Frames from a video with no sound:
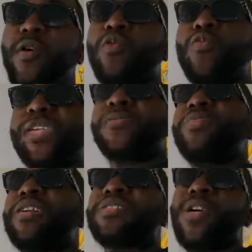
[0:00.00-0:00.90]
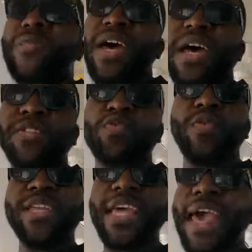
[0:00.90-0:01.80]
or which bus stop I had to
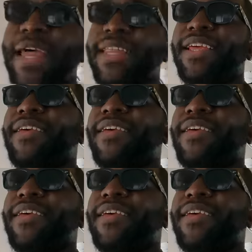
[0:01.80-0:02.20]
wait at